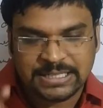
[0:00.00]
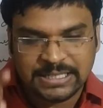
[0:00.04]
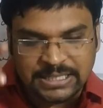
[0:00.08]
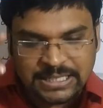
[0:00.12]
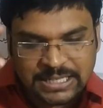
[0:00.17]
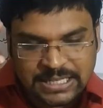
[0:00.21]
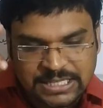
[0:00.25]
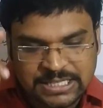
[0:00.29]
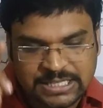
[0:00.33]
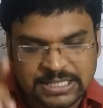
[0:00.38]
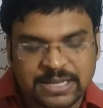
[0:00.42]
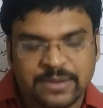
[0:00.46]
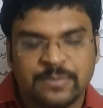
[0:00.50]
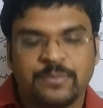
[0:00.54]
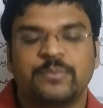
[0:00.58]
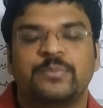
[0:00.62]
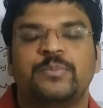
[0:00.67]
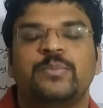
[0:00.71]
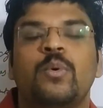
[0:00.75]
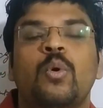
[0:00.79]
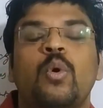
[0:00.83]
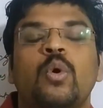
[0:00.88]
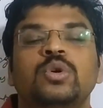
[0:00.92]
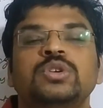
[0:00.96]
is
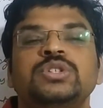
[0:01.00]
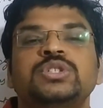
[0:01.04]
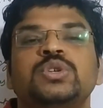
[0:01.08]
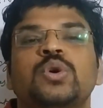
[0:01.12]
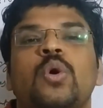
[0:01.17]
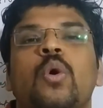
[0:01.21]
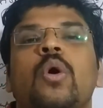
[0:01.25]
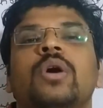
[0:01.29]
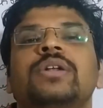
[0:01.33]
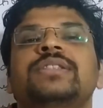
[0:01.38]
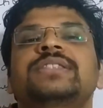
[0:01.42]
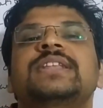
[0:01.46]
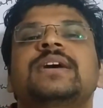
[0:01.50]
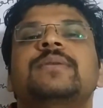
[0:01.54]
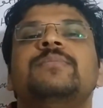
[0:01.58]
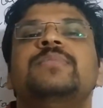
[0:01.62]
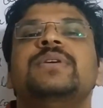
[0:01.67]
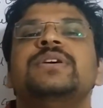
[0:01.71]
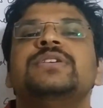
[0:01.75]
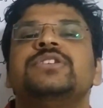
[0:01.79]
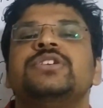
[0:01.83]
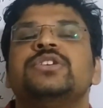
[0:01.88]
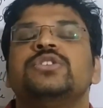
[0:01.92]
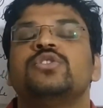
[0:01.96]
imposed on the
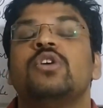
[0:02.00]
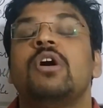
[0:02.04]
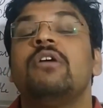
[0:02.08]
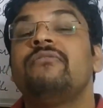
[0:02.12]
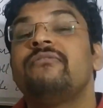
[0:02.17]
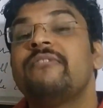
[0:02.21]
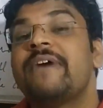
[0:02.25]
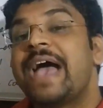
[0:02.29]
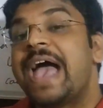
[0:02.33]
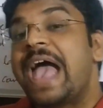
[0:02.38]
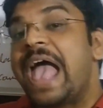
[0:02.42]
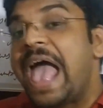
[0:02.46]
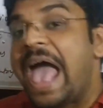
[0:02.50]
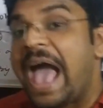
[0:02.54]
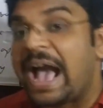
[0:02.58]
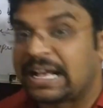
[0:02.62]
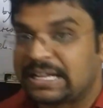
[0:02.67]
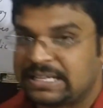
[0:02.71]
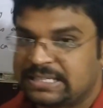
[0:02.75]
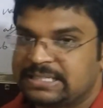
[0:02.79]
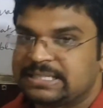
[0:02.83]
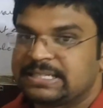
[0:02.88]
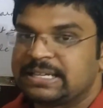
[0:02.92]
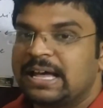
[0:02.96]
basis of
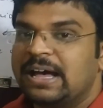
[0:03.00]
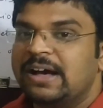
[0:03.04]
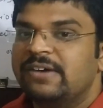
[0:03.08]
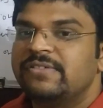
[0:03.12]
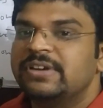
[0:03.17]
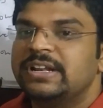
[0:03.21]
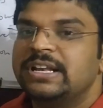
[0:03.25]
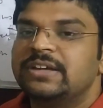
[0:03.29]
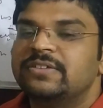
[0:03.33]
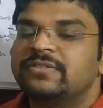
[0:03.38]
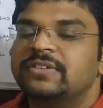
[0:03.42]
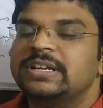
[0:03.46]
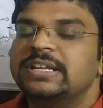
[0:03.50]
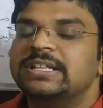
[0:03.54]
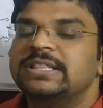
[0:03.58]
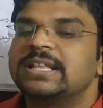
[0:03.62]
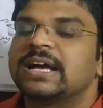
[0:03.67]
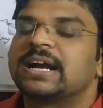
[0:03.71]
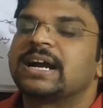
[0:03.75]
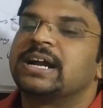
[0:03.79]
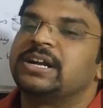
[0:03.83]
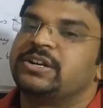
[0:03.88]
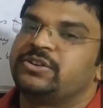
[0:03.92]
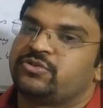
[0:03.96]
acts available in the
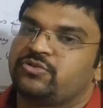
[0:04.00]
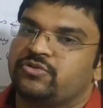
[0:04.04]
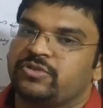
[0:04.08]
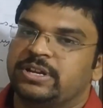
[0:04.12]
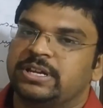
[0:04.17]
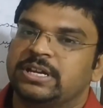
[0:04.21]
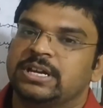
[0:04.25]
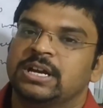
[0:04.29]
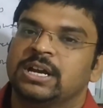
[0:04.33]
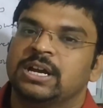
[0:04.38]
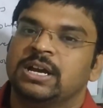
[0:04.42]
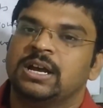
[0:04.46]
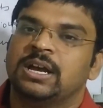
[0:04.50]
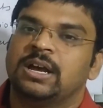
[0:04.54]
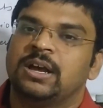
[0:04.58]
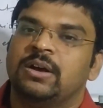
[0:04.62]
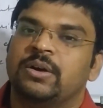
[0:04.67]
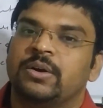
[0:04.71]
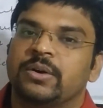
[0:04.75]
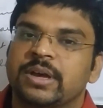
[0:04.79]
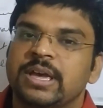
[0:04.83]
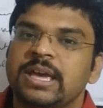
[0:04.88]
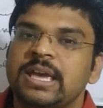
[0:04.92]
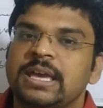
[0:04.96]
country.
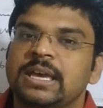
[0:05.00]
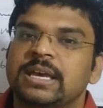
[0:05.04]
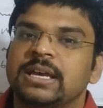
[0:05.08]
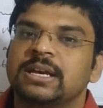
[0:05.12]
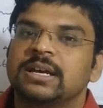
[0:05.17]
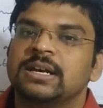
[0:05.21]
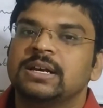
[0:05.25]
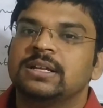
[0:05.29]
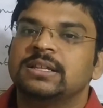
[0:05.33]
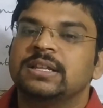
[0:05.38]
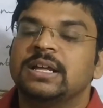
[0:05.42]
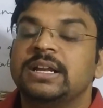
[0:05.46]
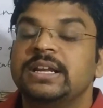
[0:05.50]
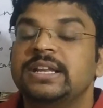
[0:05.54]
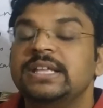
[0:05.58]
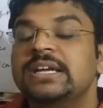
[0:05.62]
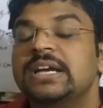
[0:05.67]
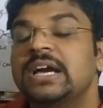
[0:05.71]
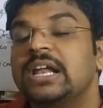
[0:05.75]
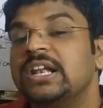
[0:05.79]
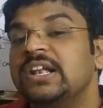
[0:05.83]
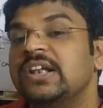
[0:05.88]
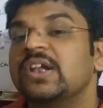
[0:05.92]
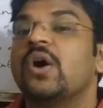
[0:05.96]
Okay, the
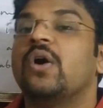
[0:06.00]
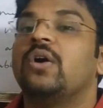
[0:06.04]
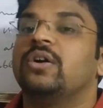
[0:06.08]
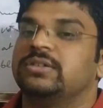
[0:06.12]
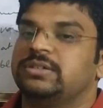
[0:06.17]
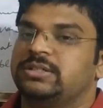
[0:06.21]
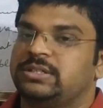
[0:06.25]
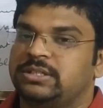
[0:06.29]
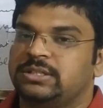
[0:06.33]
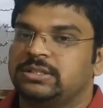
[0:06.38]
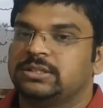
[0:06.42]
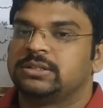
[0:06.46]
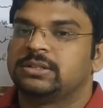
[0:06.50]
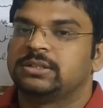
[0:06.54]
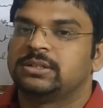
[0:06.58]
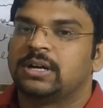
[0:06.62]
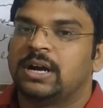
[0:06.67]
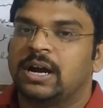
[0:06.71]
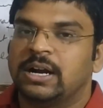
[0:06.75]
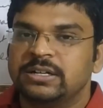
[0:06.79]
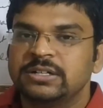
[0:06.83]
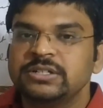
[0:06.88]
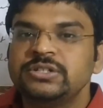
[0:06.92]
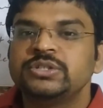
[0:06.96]
legal laws.
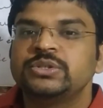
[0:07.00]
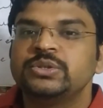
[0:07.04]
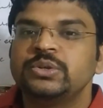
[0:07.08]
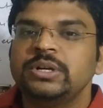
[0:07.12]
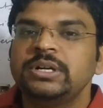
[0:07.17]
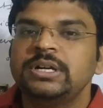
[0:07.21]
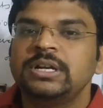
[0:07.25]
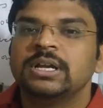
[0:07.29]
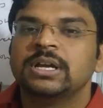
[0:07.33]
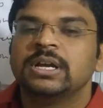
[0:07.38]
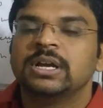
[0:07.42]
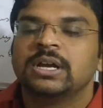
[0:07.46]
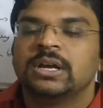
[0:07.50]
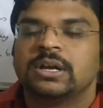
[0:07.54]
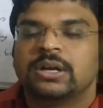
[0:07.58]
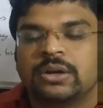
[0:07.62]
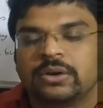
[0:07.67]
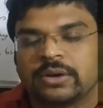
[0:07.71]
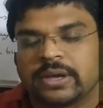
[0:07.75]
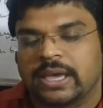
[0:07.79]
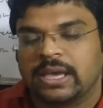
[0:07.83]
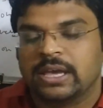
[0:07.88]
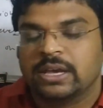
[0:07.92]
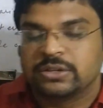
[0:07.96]
Understood?
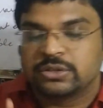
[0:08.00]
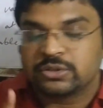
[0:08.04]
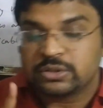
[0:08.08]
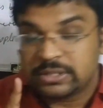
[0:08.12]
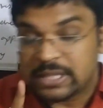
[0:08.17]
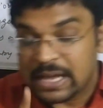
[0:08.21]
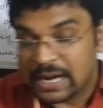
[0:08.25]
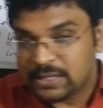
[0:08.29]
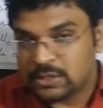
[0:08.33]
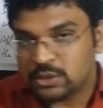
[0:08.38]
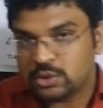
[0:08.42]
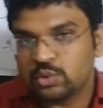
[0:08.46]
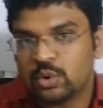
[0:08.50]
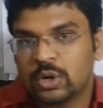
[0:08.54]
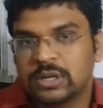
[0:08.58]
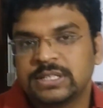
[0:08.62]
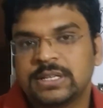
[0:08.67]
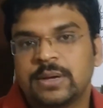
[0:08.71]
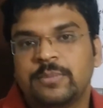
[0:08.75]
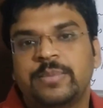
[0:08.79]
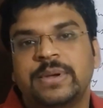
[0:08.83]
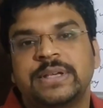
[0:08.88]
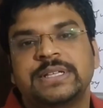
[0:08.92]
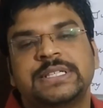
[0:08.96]
Okay, so that is what
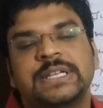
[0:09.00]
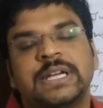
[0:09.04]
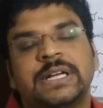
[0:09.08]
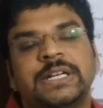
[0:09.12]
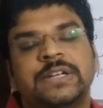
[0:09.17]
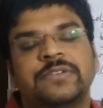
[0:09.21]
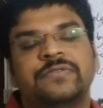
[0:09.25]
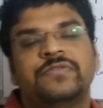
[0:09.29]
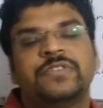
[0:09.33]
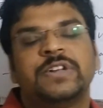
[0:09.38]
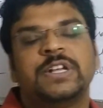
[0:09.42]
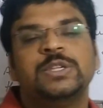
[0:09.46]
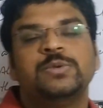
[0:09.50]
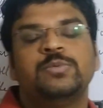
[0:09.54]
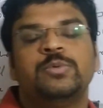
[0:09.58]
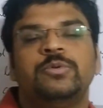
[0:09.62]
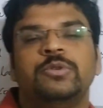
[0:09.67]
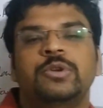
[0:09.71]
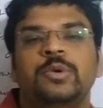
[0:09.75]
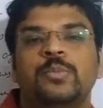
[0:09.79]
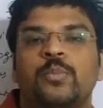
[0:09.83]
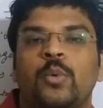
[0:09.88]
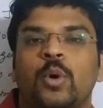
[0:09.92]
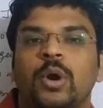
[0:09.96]
the basic difference
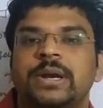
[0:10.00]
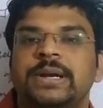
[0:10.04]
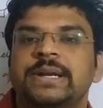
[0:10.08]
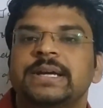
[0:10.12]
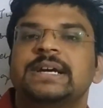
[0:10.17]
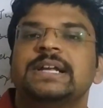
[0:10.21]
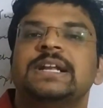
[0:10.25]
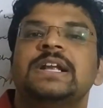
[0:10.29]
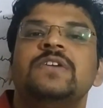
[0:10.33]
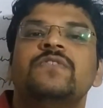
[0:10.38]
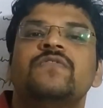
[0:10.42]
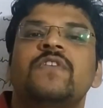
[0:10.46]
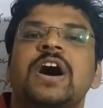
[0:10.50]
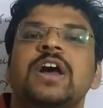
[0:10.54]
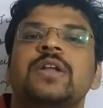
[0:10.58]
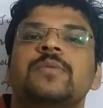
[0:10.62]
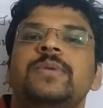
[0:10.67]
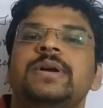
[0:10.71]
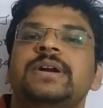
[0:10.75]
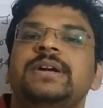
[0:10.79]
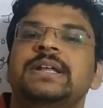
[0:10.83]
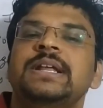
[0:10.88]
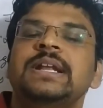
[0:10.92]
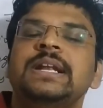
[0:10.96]
between political
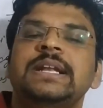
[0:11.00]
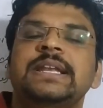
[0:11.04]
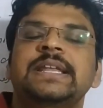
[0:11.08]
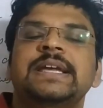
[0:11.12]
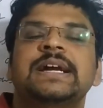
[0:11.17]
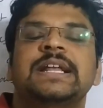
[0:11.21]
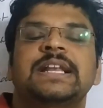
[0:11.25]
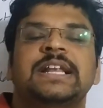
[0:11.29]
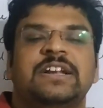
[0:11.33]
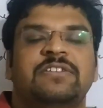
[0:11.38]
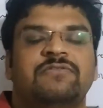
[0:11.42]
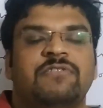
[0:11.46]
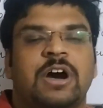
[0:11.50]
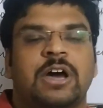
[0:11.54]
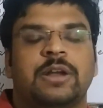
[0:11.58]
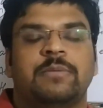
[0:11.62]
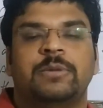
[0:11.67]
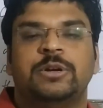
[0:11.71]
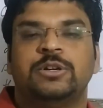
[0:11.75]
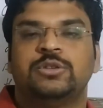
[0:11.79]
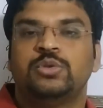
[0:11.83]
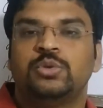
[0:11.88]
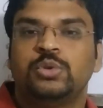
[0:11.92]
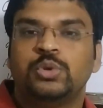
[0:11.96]
environment and legal
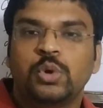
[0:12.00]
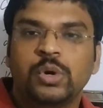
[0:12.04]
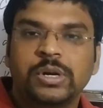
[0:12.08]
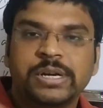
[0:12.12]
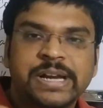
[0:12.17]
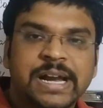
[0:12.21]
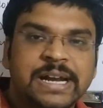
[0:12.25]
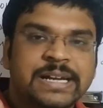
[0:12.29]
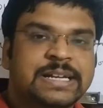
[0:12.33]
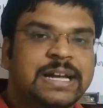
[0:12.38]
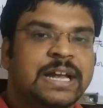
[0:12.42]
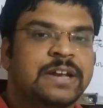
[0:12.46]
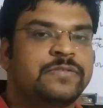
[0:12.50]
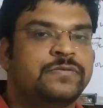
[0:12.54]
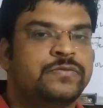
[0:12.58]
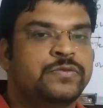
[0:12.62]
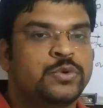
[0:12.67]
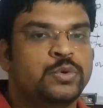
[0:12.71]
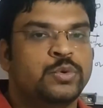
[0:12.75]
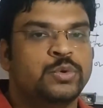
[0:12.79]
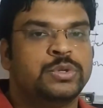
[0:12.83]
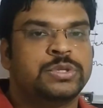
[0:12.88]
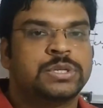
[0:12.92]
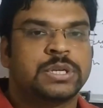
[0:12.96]
environment. So don't get
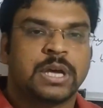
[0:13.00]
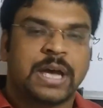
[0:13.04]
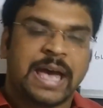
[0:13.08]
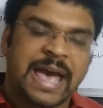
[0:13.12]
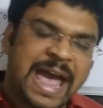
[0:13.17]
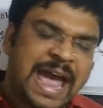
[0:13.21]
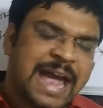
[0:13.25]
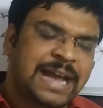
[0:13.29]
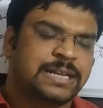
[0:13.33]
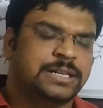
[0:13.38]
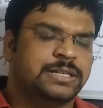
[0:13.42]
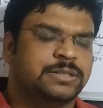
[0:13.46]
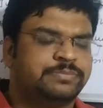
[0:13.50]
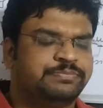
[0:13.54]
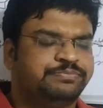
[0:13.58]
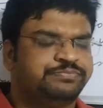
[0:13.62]
confused. And